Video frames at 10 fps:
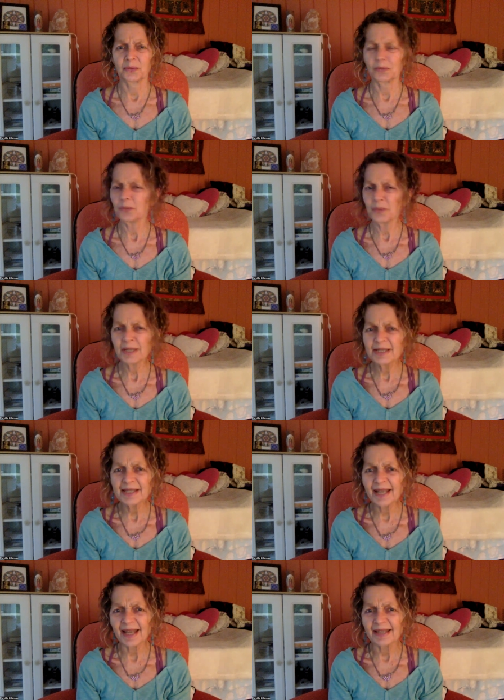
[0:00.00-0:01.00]
who was
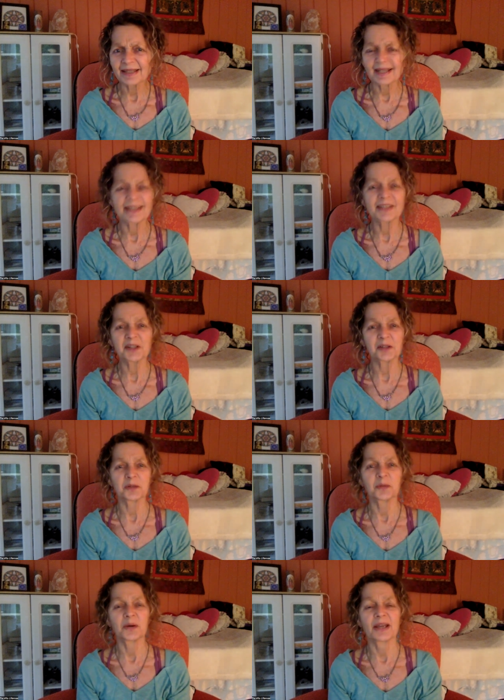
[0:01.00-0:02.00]
that that's not
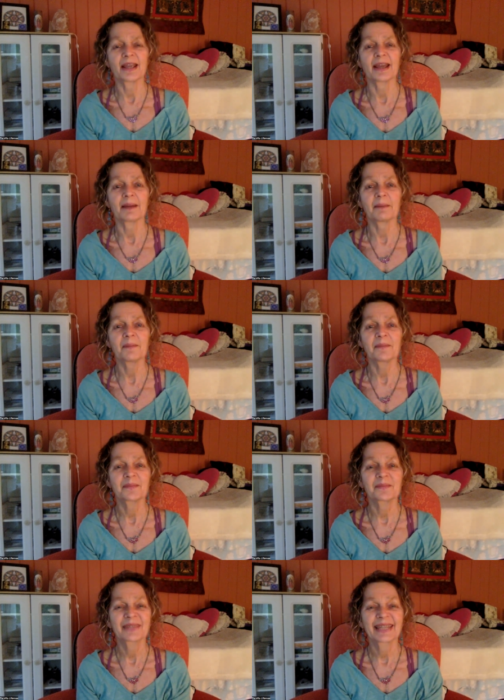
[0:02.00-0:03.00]
who i am
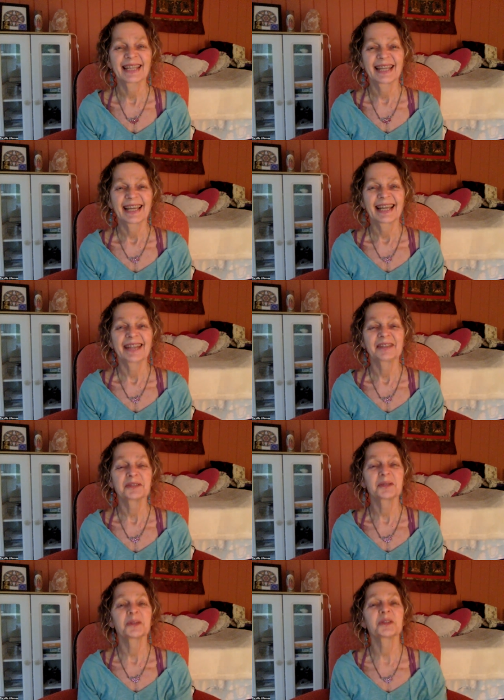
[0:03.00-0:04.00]
and
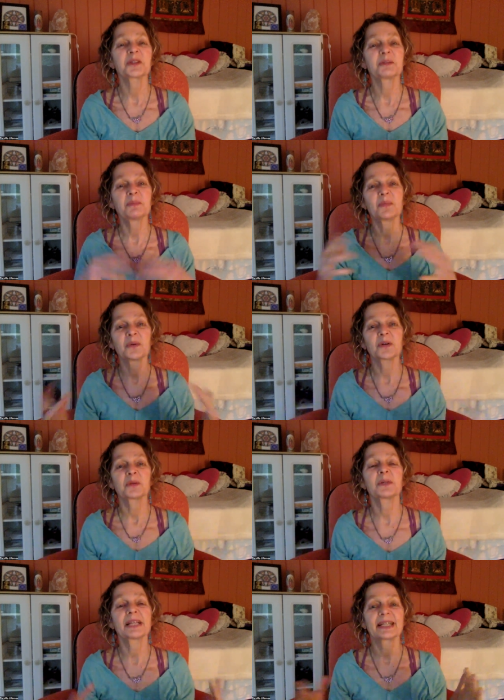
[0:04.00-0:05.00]
of course the
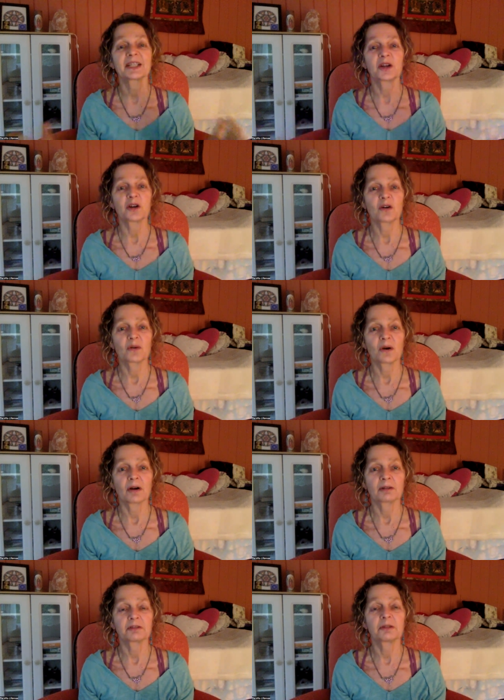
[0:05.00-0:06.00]
more we let go
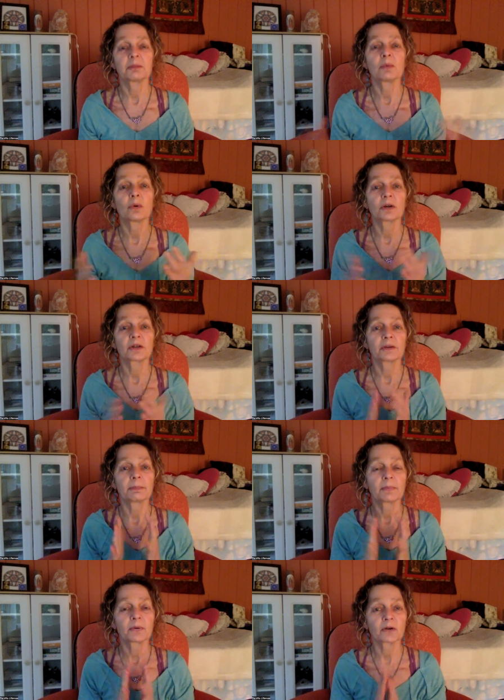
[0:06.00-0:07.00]
of the more the
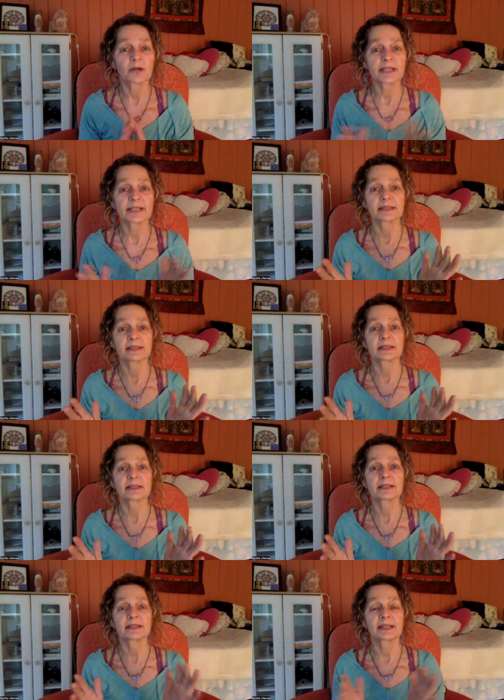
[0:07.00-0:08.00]

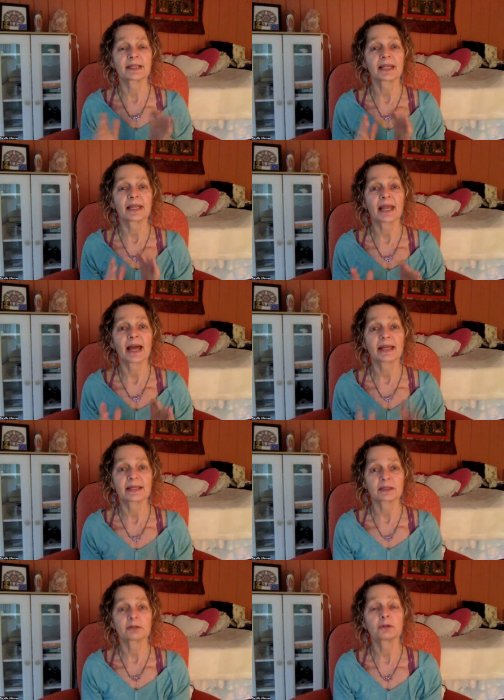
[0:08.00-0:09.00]
presence and the
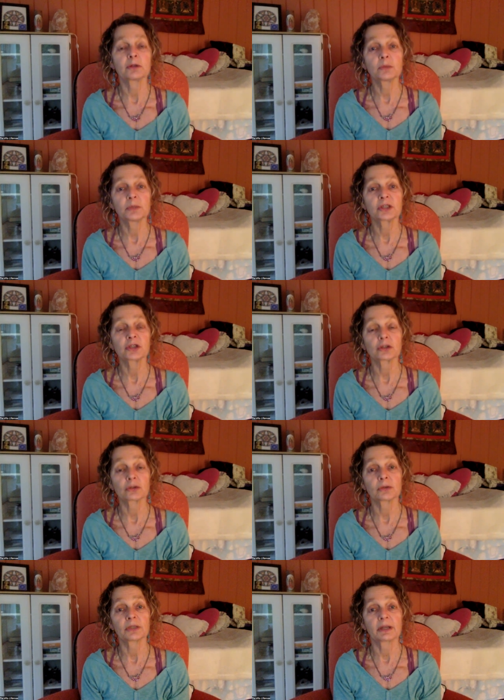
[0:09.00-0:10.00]
light of who we
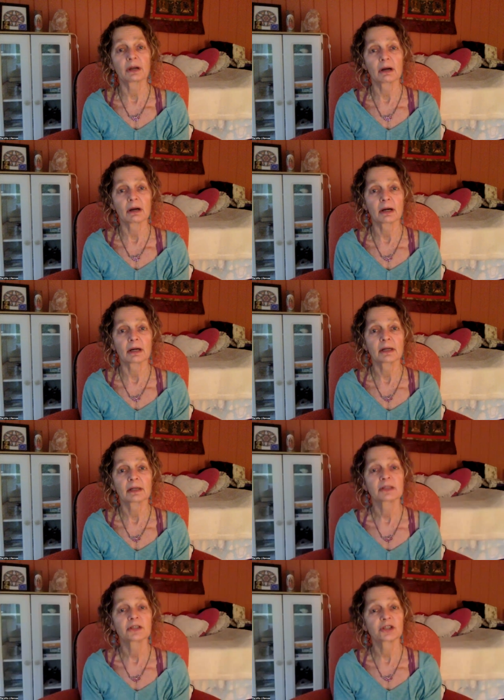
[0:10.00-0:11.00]
truly are
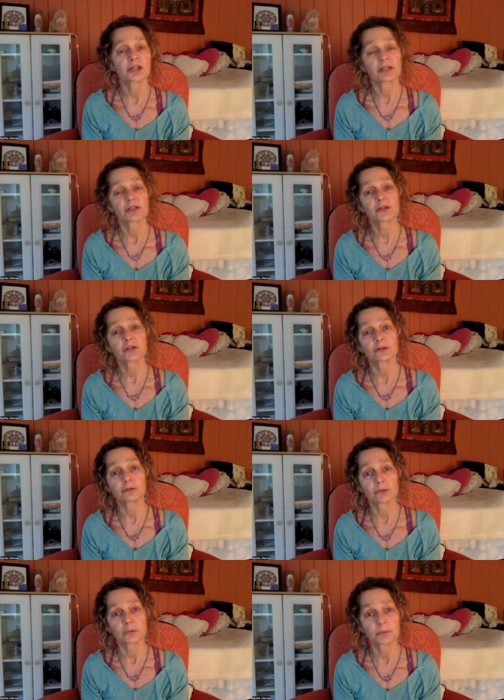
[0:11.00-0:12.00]
shines
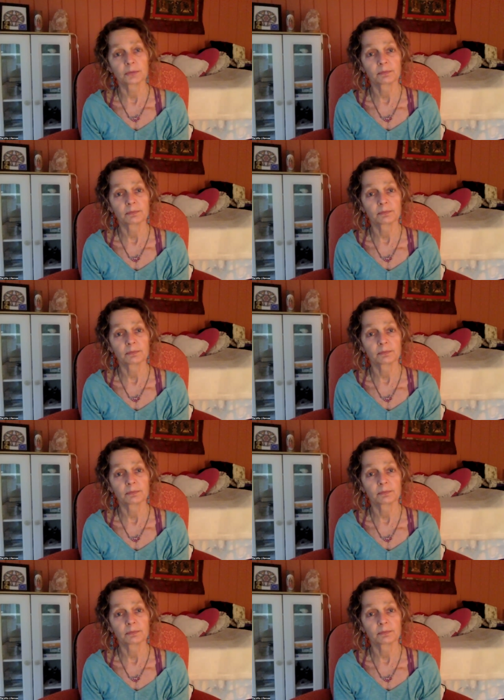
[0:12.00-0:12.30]
through.